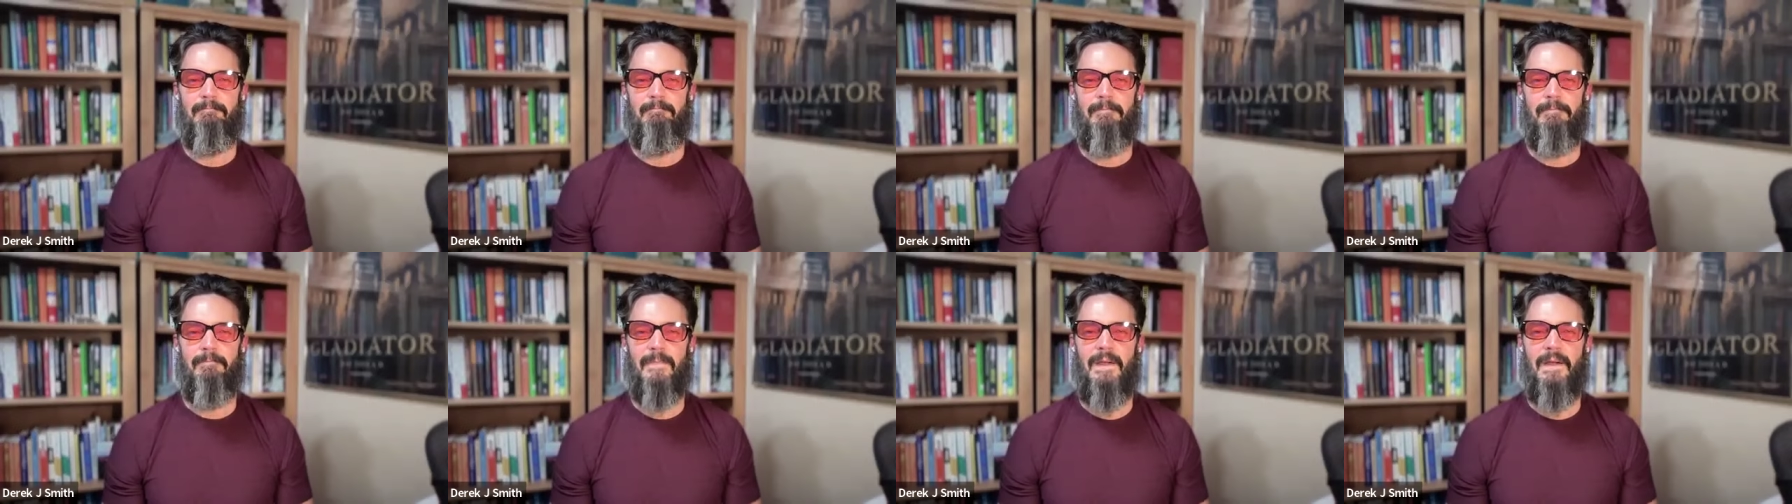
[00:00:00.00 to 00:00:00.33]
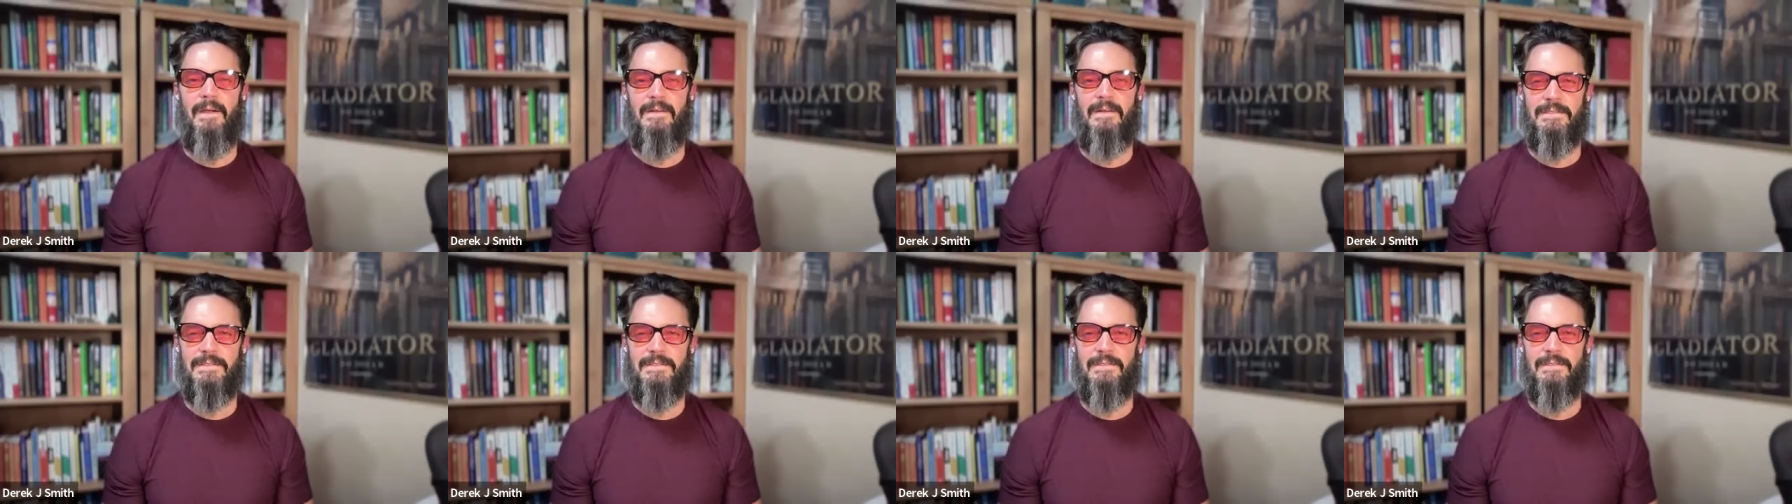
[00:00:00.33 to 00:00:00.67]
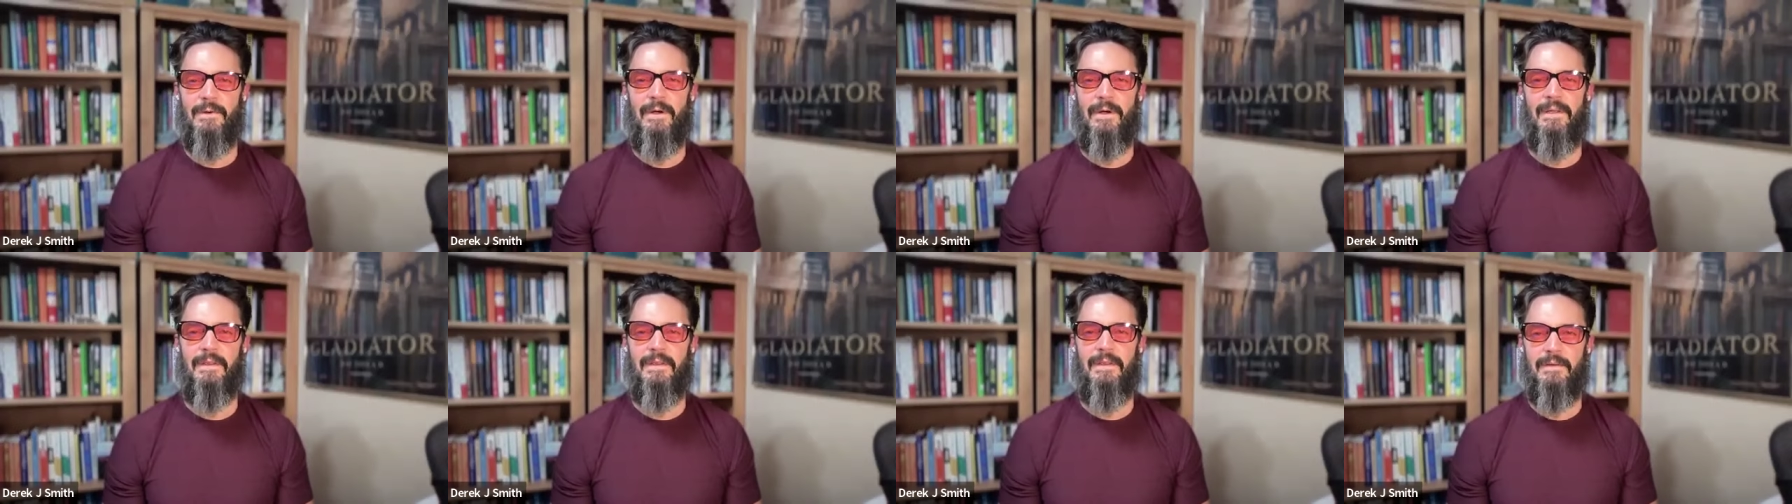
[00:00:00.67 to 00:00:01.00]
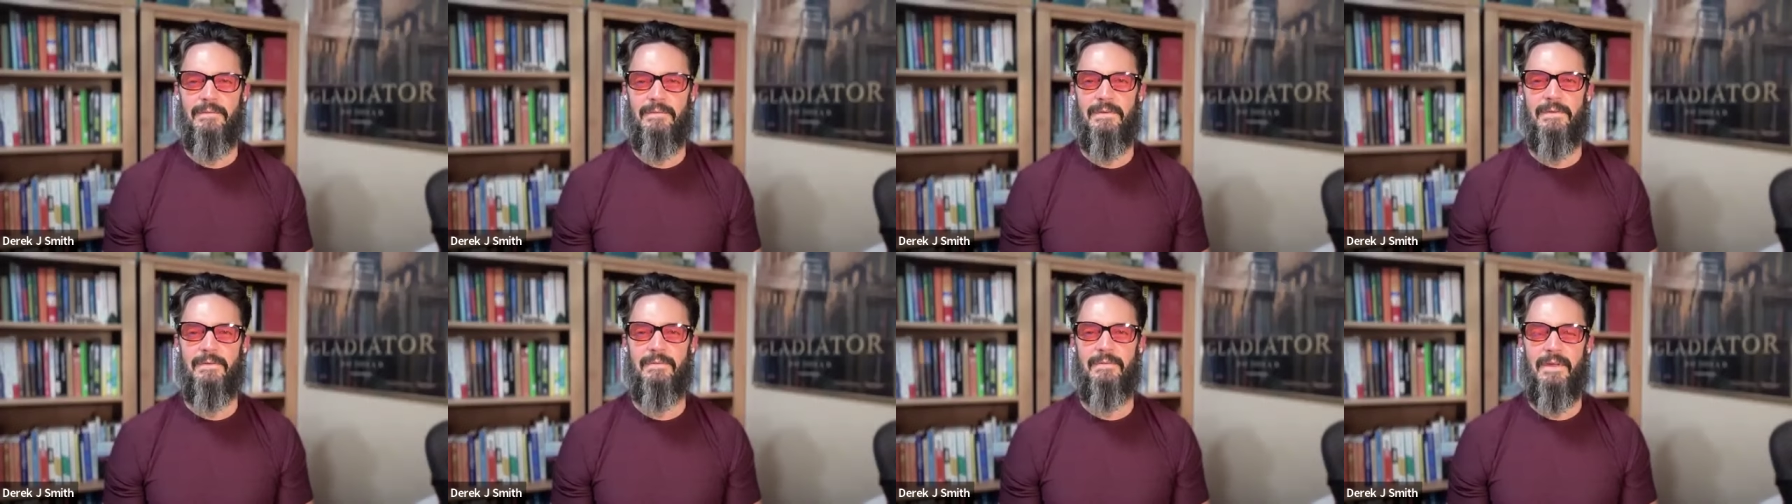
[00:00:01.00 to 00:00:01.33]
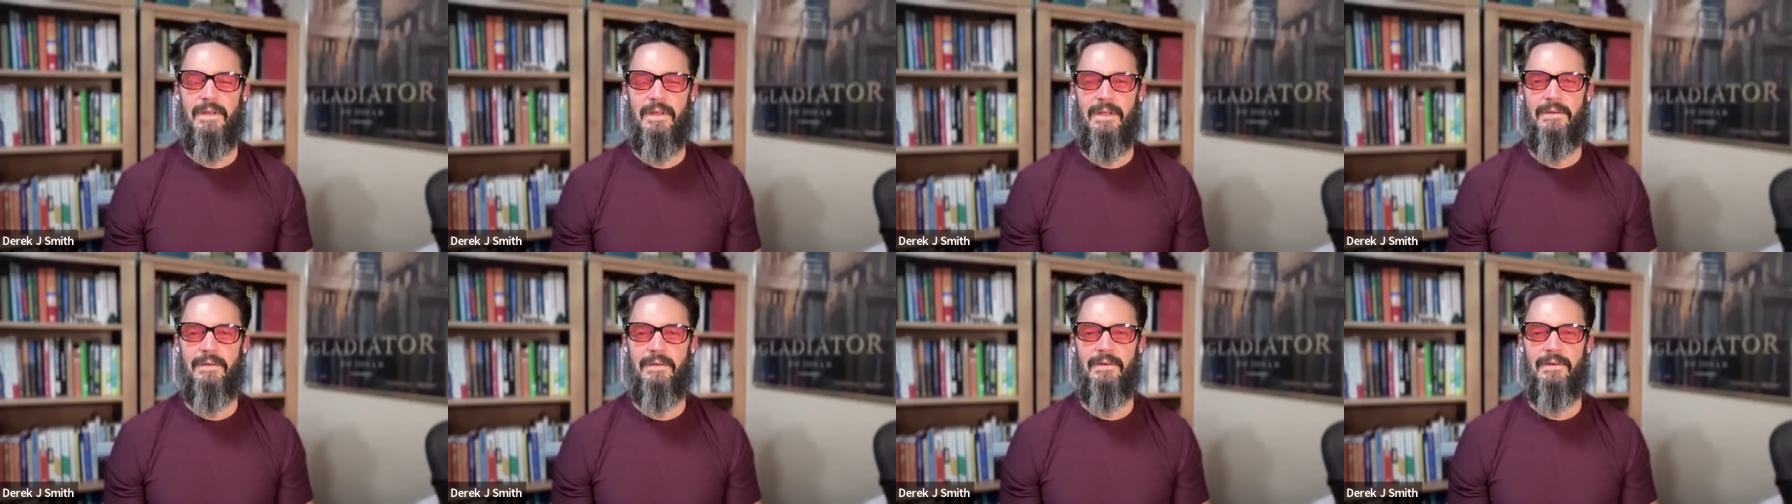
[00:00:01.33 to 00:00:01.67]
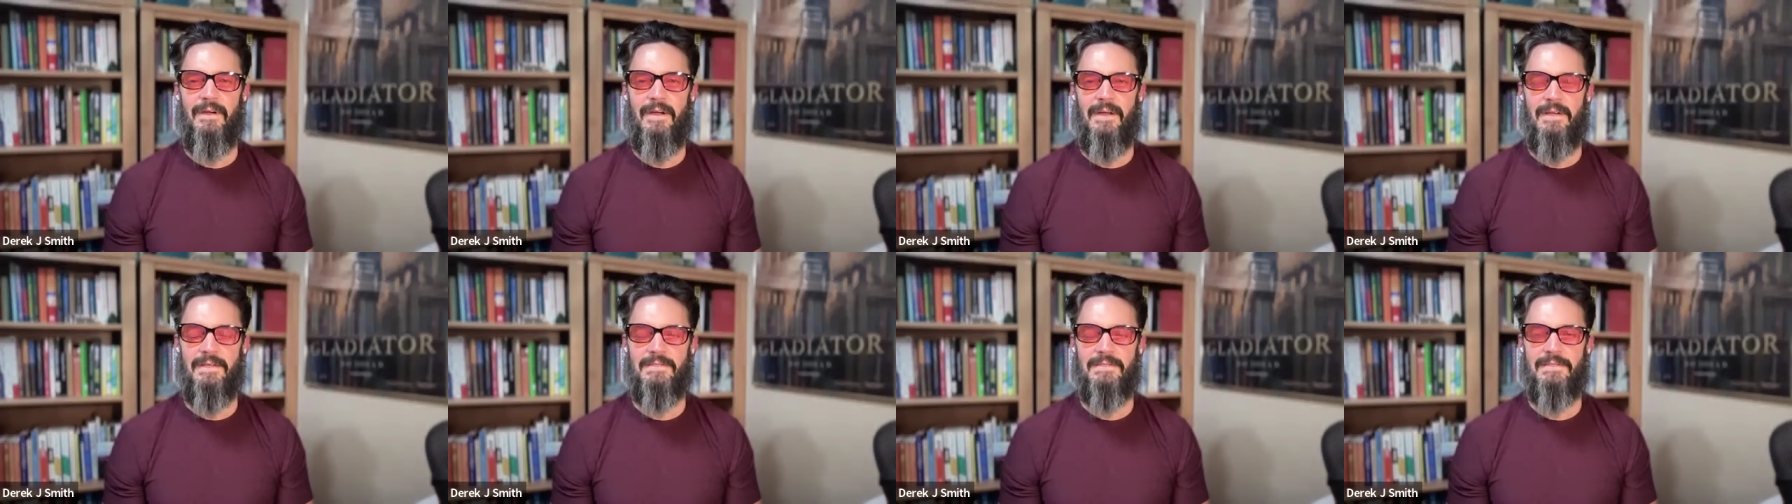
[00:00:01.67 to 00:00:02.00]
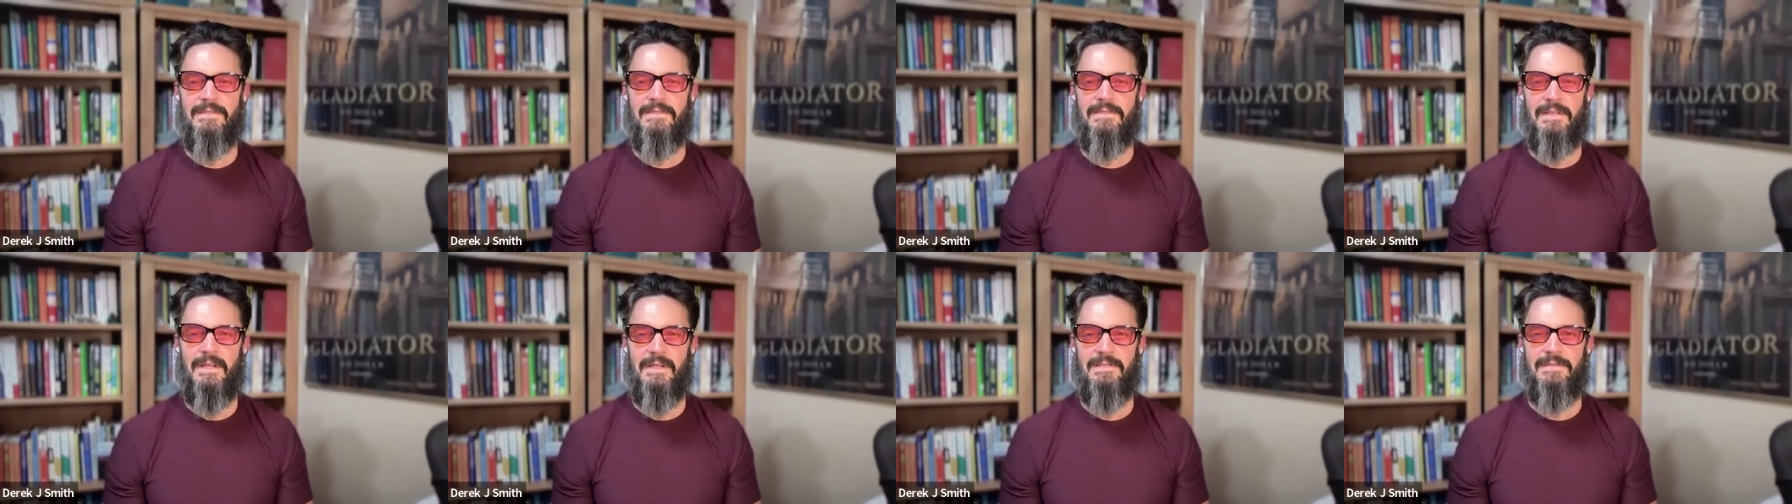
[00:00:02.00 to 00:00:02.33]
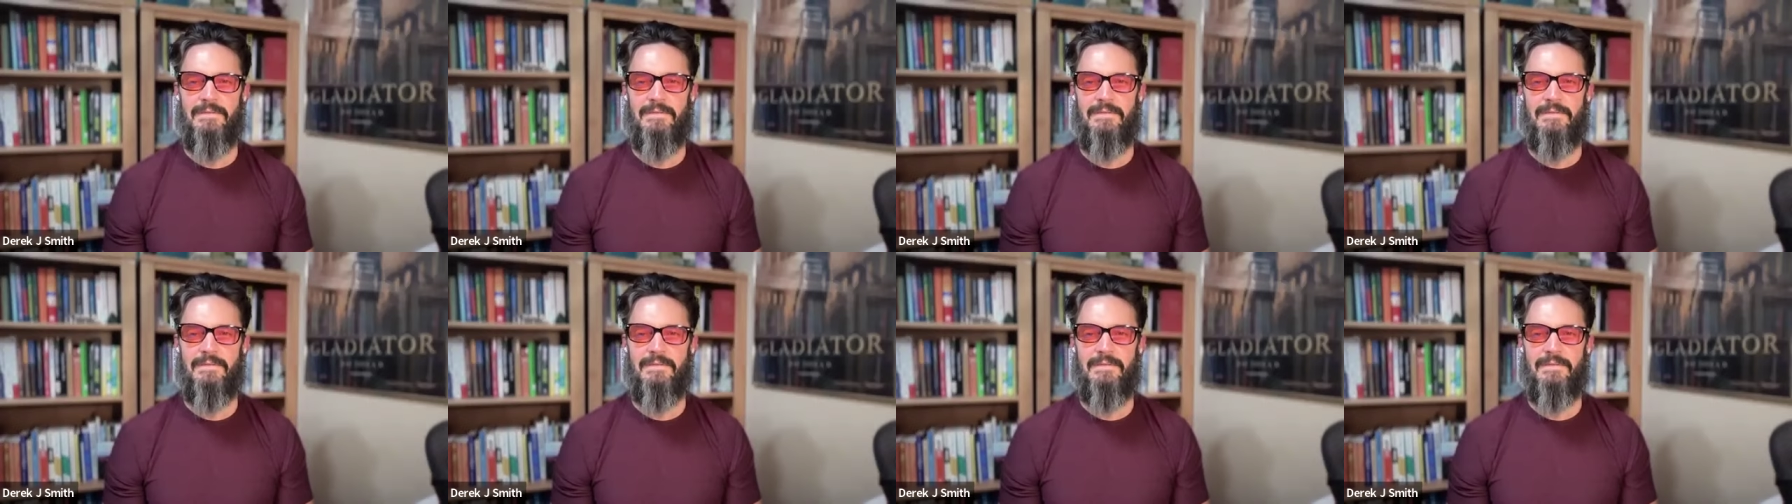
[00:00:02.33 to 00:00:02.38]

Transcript: I just know I love you, and that your essence,